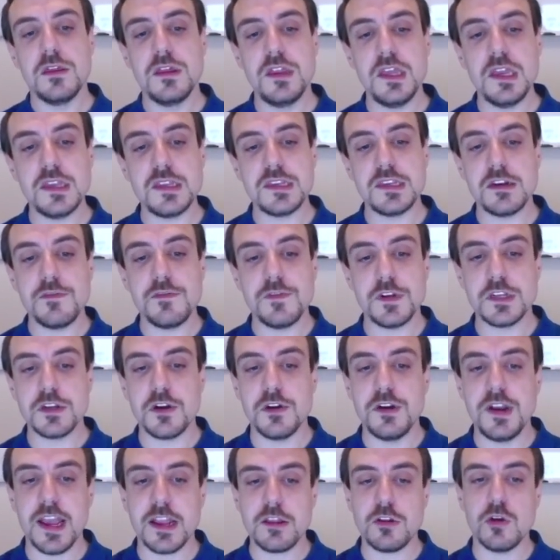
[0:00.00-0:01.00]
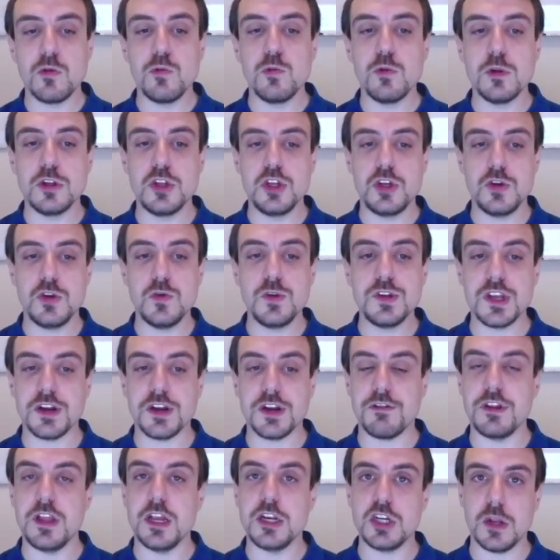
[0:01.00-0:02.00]
This service connector will choose
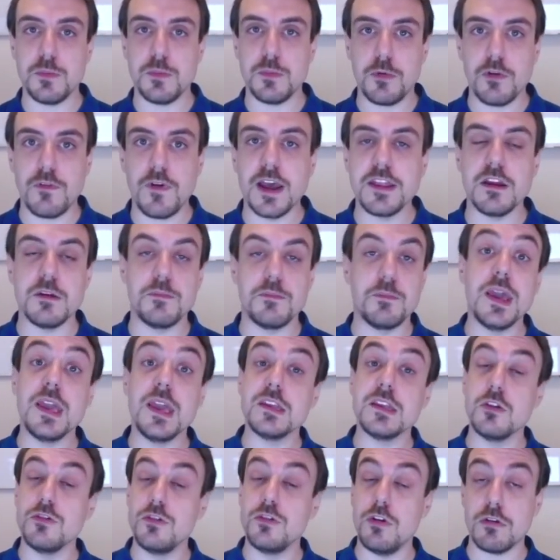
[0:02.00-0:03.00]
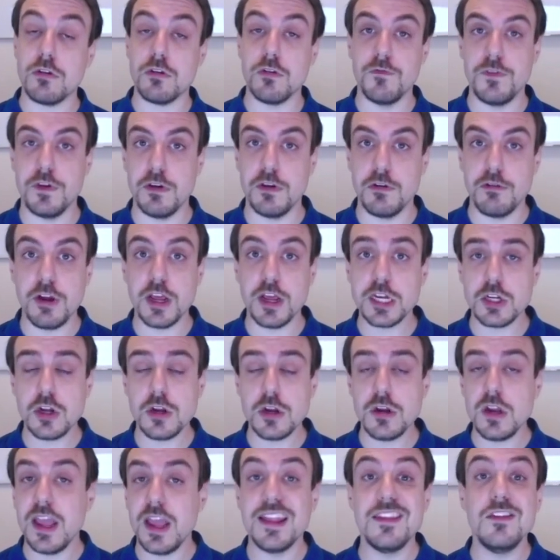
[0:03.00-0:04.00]
a credential provider based on your
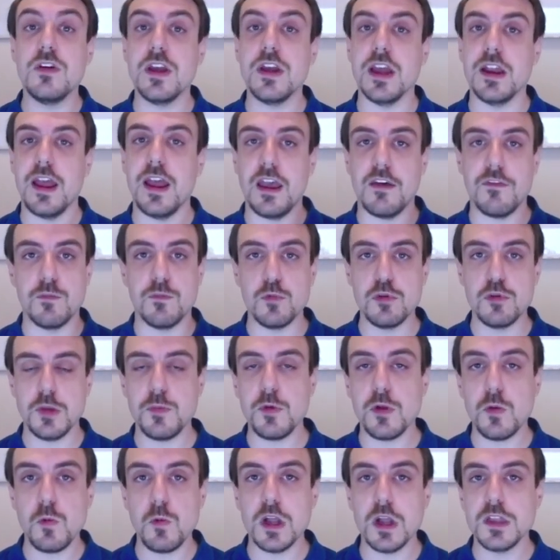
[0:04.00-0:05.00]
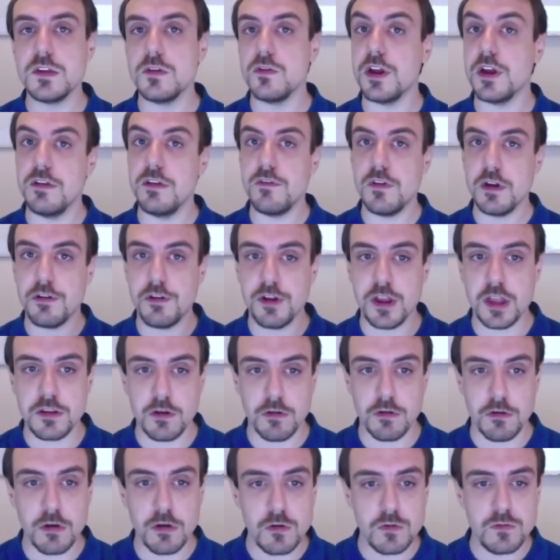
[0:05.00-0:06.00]
configuration, and you can have multiple ones. You can even
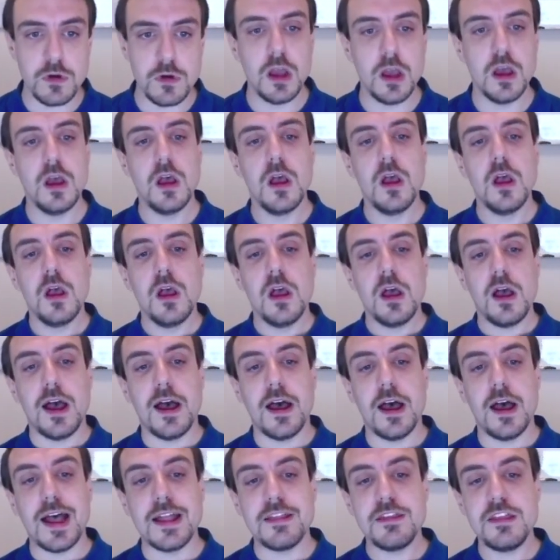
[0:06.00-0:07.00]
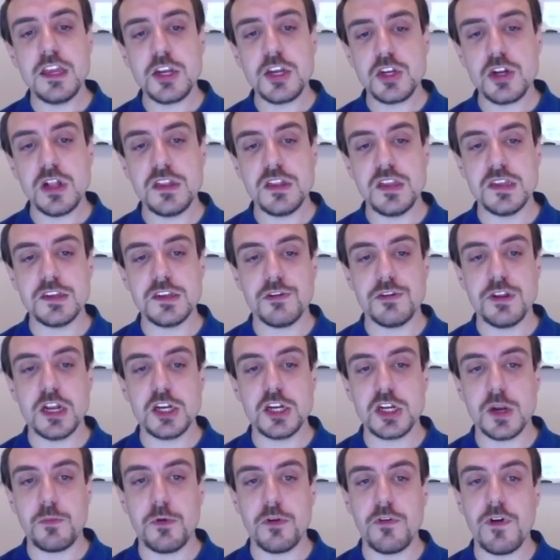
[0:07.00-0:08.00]
create your own. Additionally, this
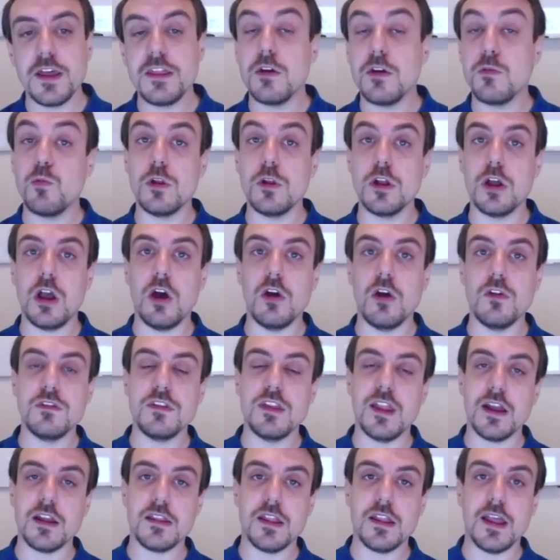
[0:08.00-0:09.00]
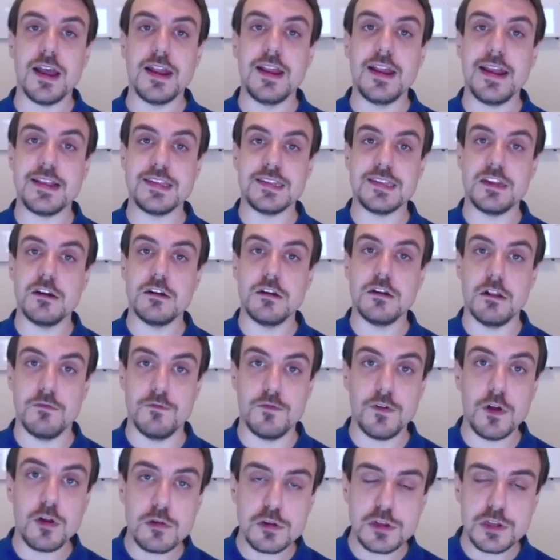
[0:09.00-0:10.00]
credential provider will contact an external
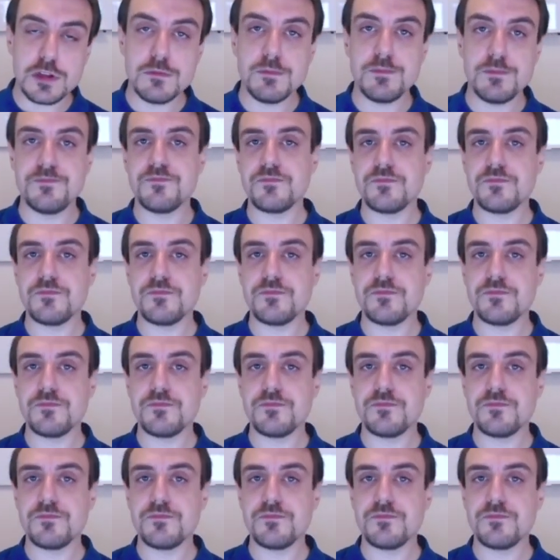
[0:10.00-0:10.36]
vault,